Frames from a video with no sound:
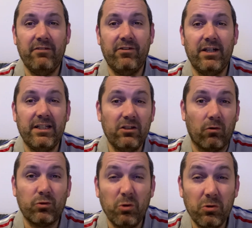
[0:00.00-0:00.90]
feeling not
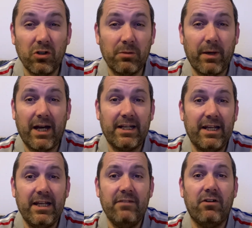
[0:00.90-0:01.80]
too good about it
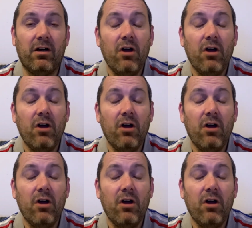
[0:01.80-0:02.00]
either.